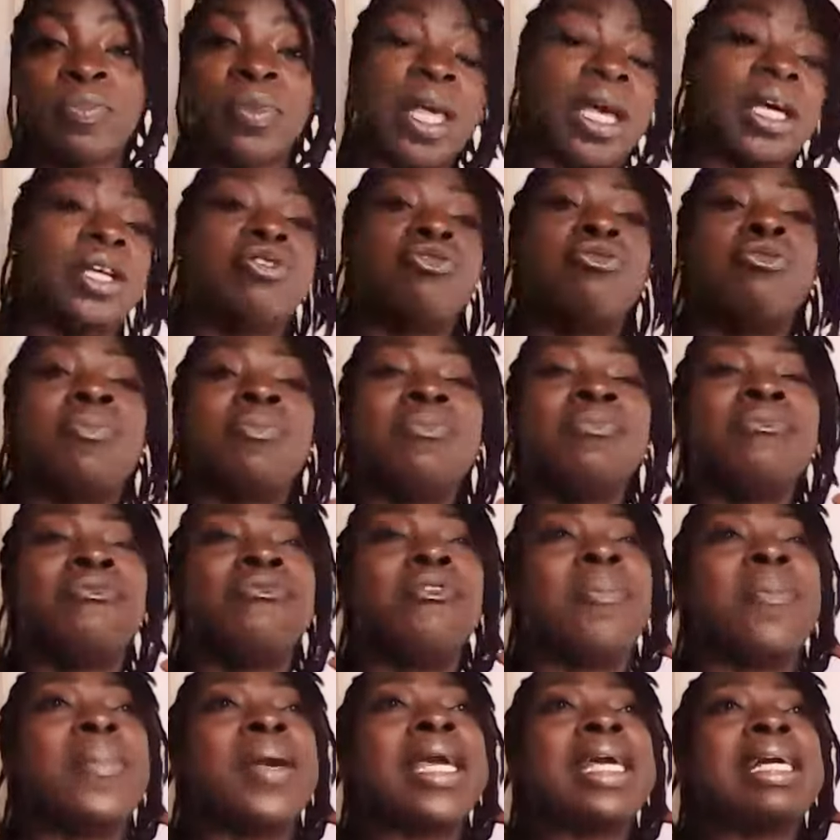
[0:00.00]
and you
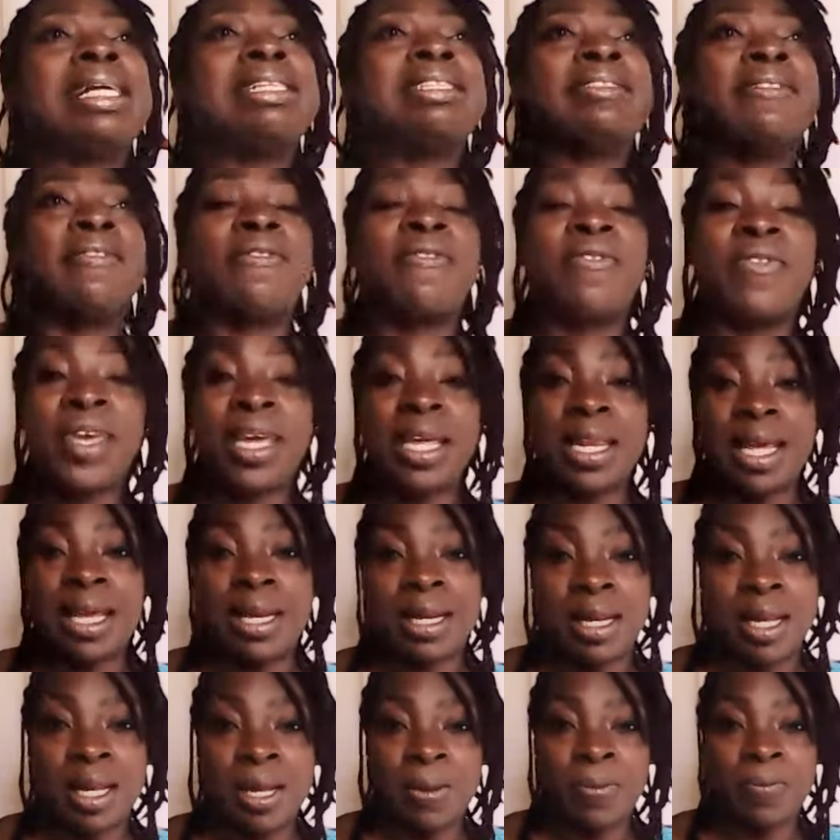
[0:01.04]
remain defeated
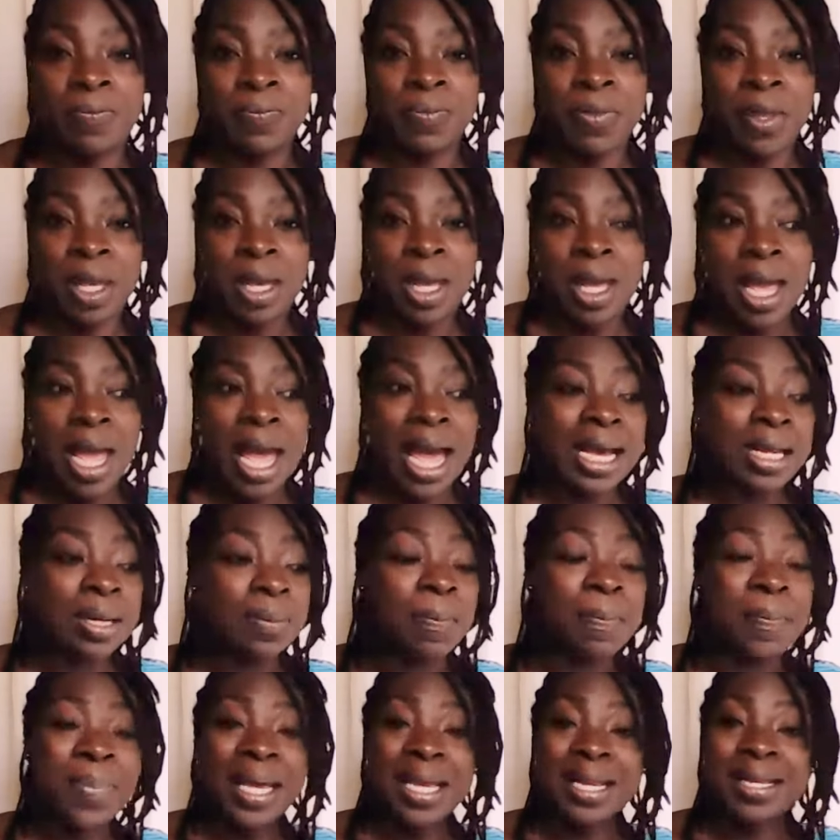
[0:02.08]

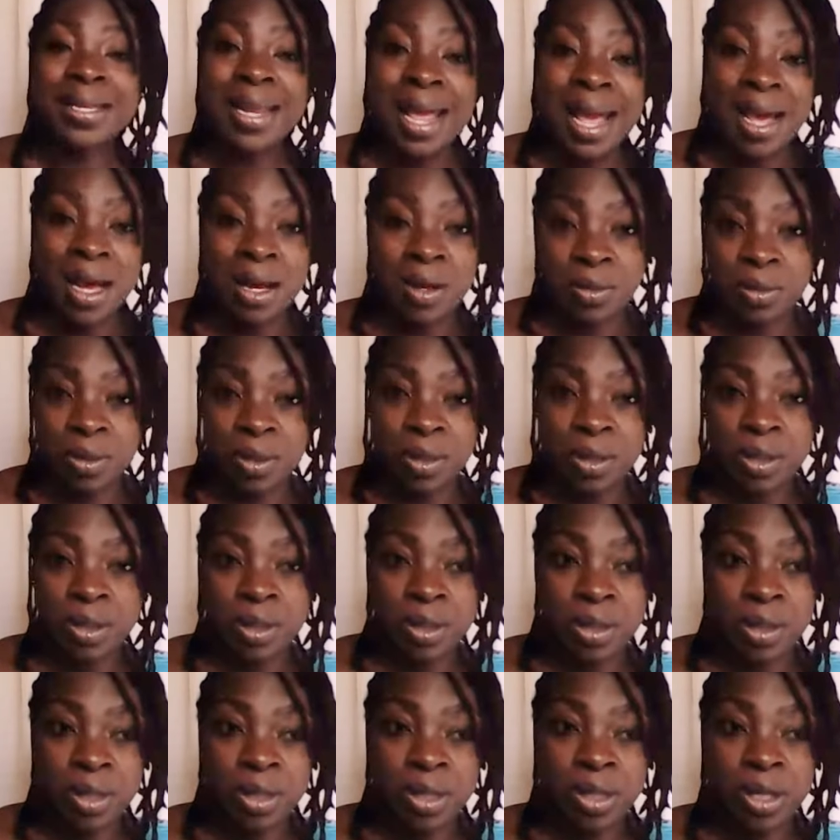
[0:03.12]
and beat down,
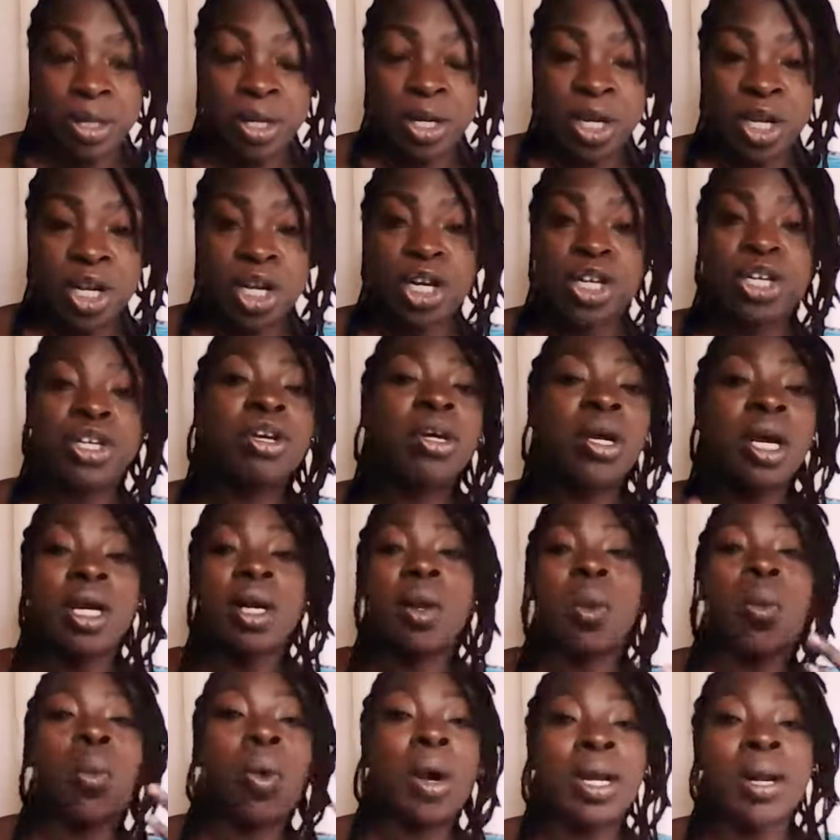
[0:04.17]
you're going to
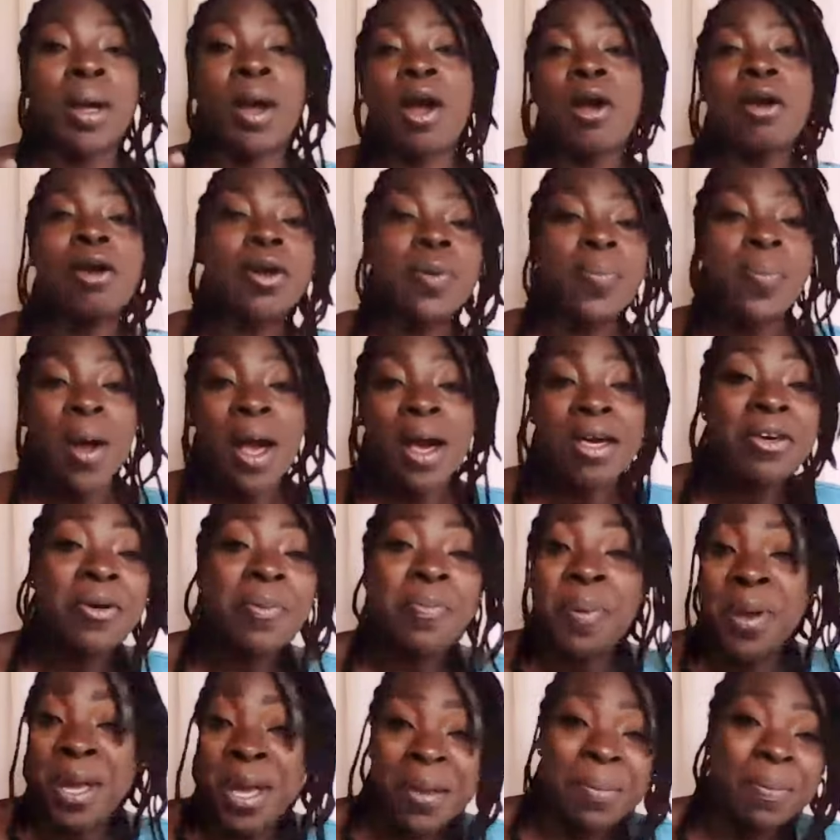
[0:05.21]
want to hurt other
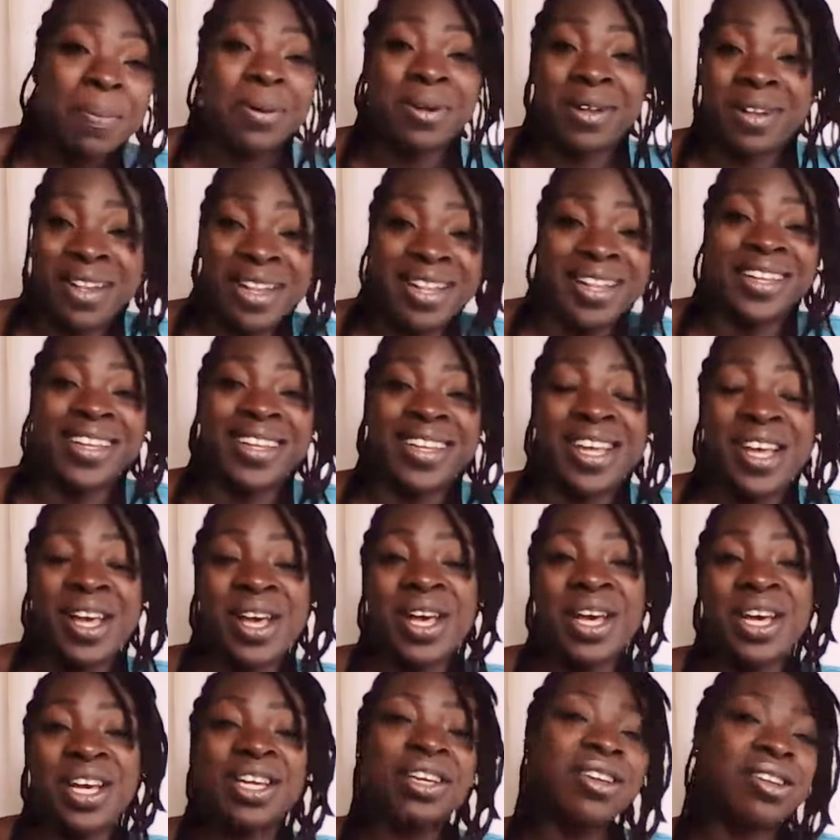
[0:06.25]
people.
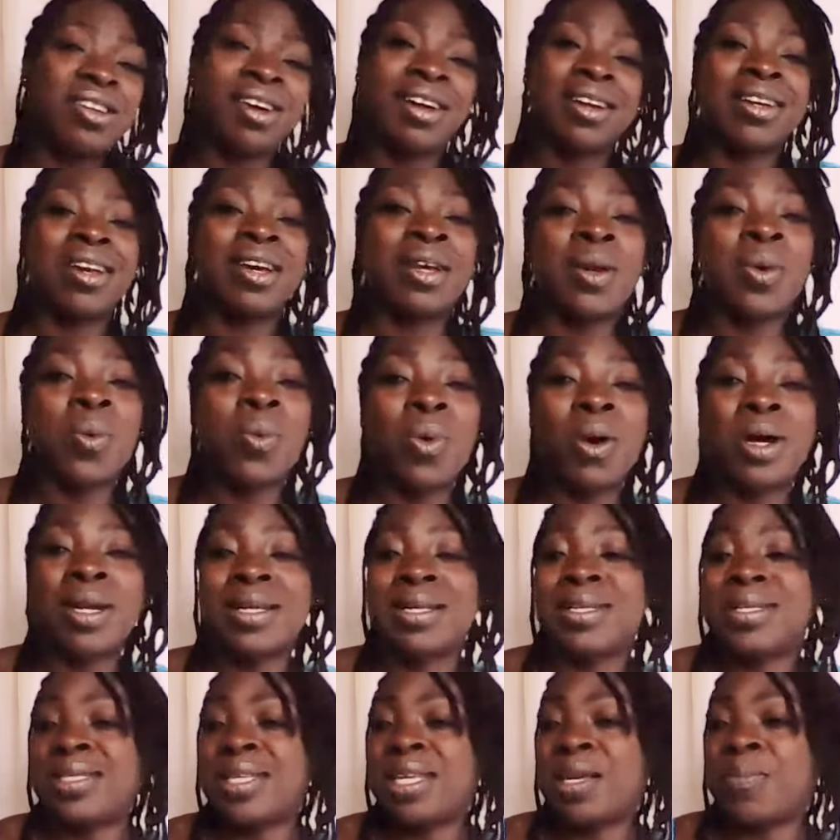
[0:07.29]
You're not going to want to
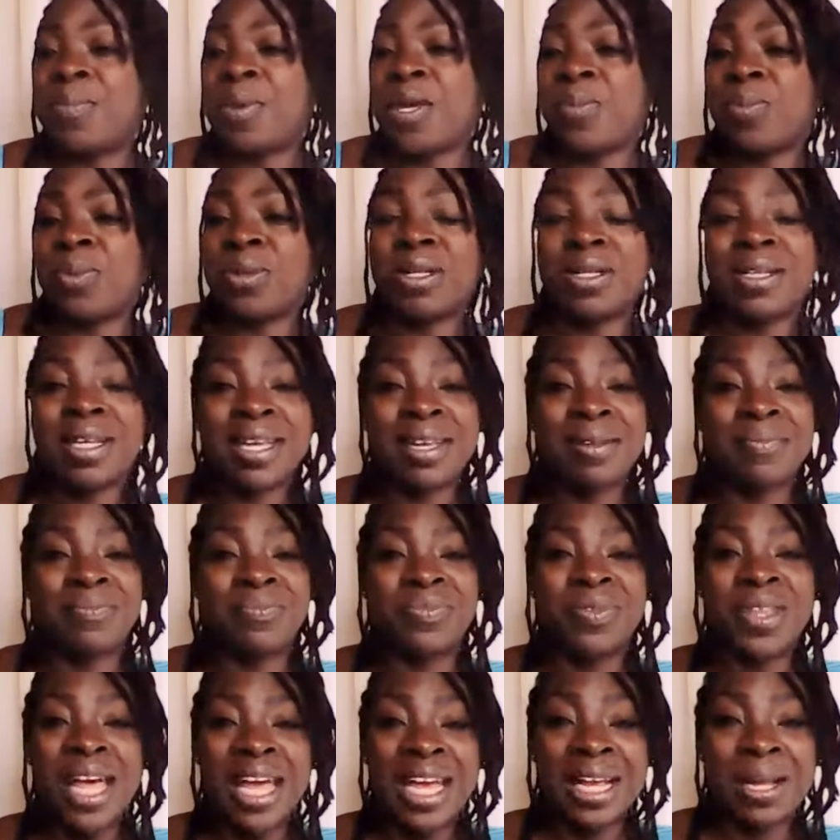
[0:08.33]
see people
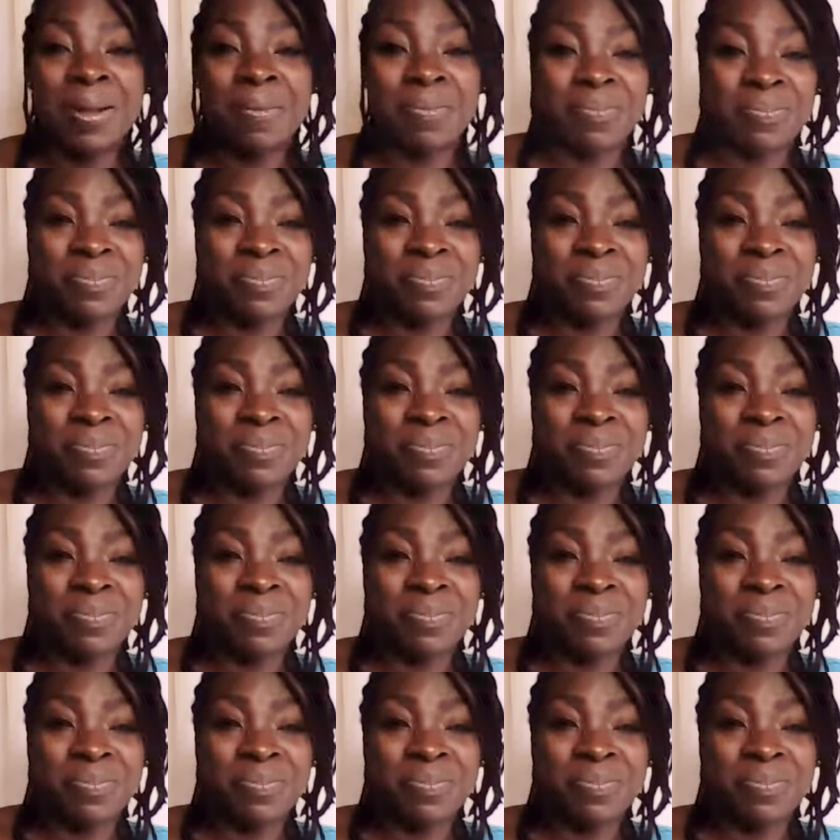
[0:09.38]
like